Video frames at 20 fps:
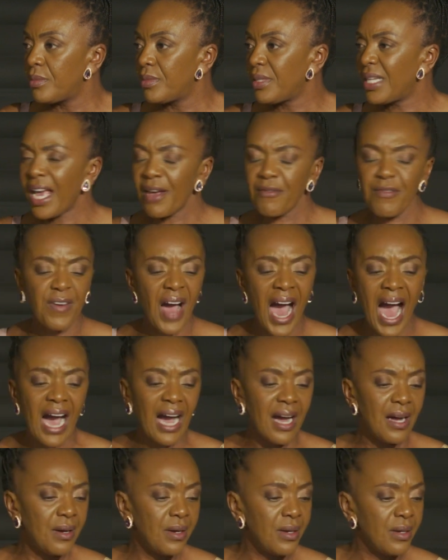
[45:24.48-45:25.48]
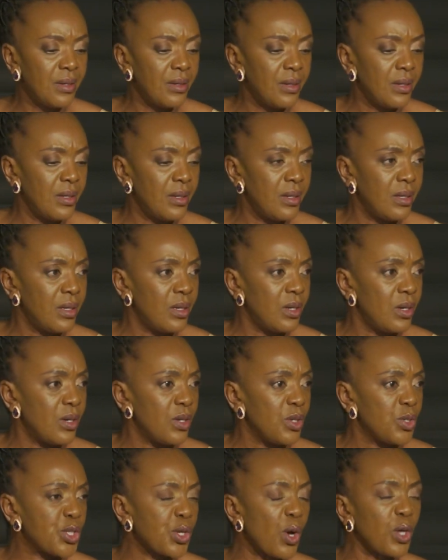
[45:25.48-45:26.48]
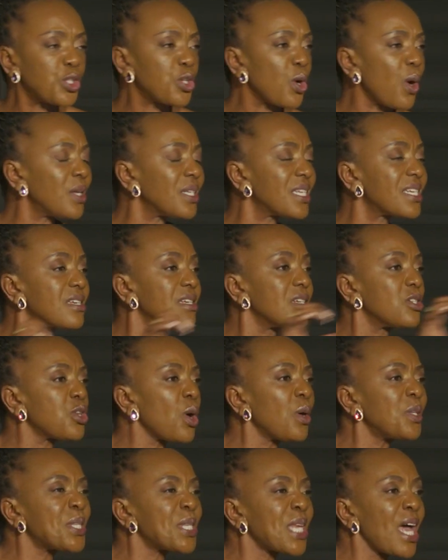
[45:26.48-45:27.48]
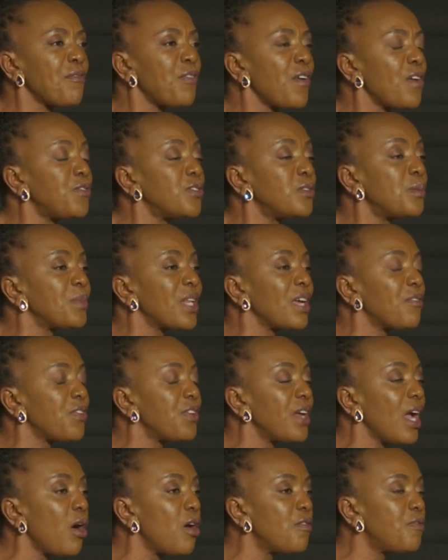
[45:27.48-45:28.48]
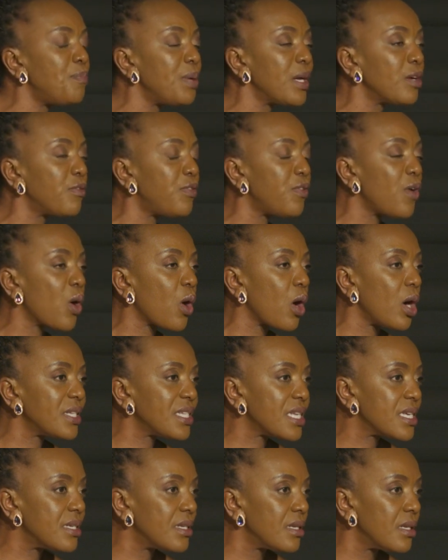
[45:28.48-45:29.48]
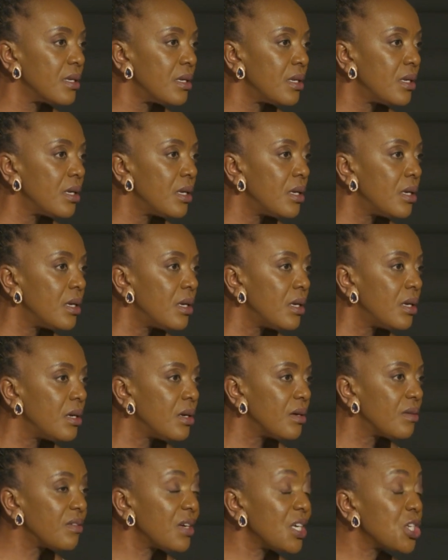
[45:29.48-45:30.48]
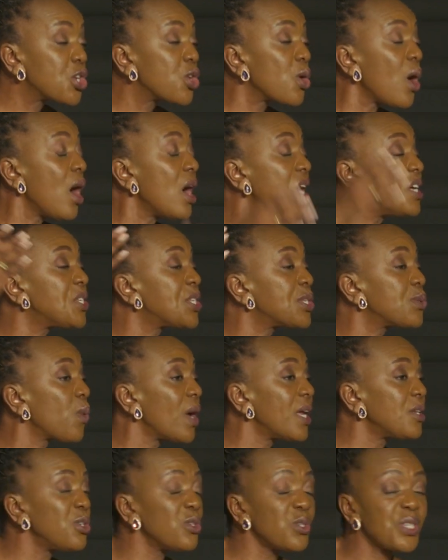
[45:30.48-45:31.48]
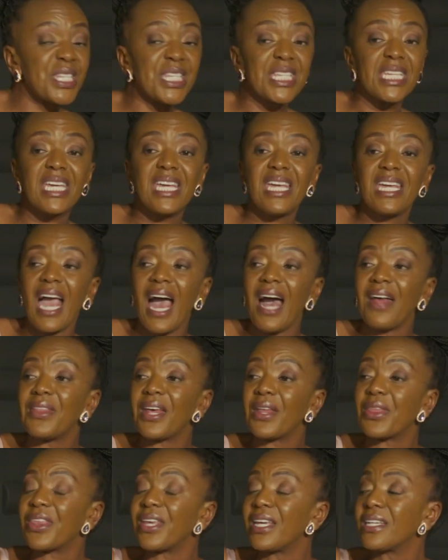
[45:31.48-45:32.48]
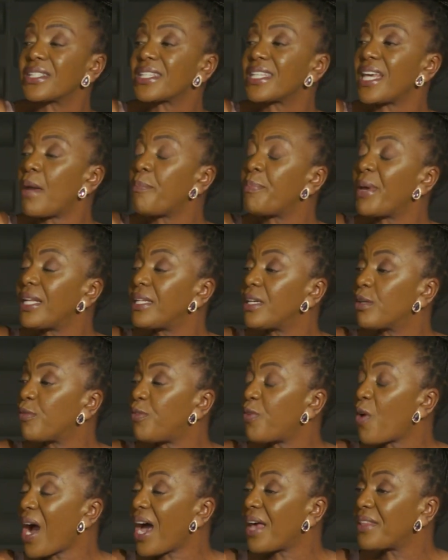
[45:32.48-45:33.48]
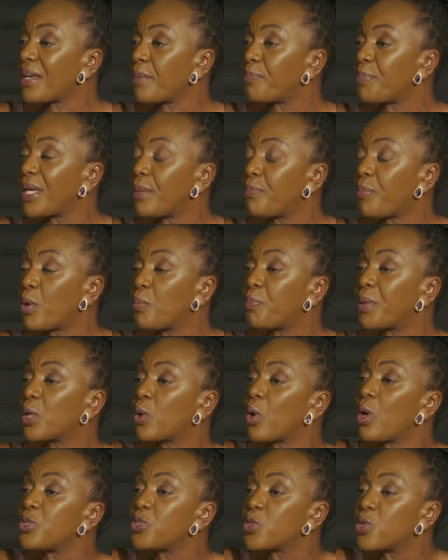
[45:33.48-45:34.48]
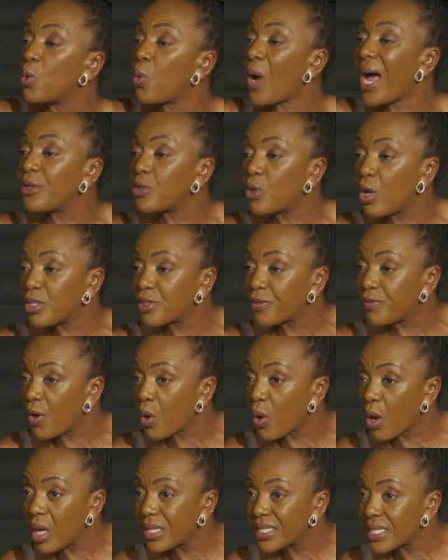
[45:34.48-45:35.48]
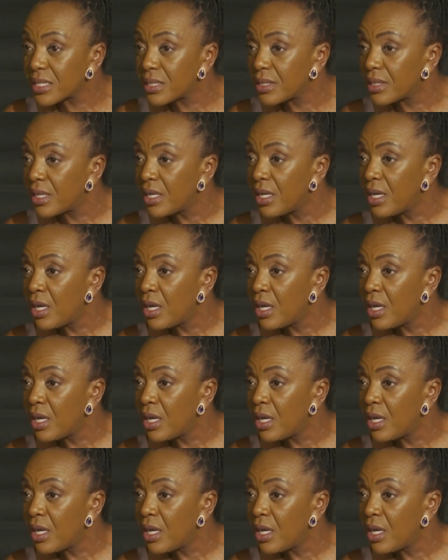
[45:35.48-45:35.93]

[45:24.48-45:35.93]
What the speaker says: Never. So don't suffer from the fear of being forgotten. Rejoice when you see other things happening for other people because you are not forgotten.